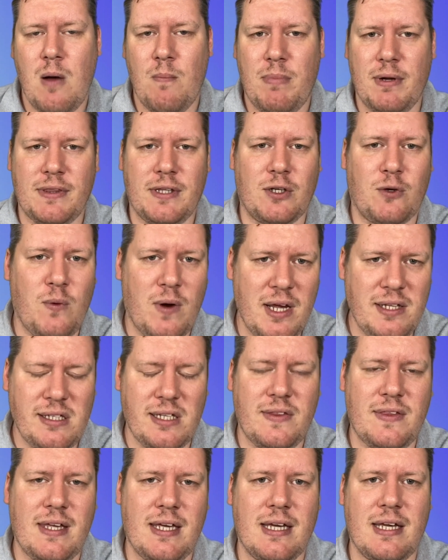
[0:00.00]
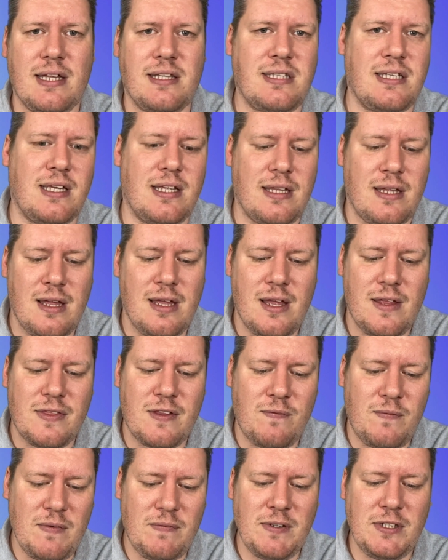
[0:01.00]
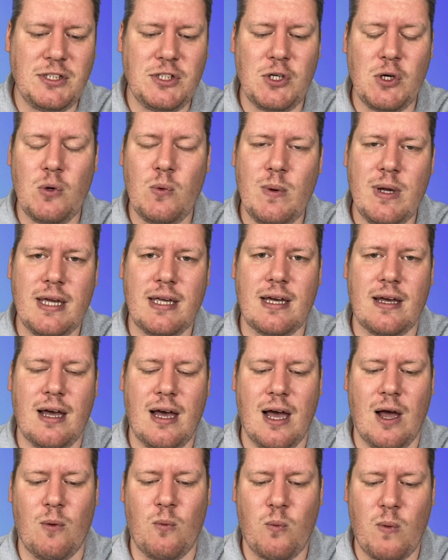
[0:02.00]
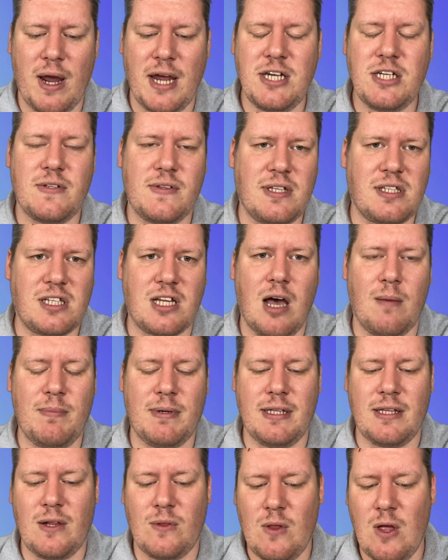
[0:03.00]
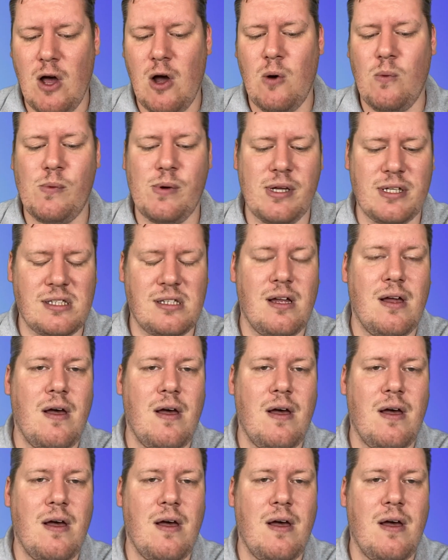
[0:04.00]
But the crazy thing is that the 52-week range of this company, the low was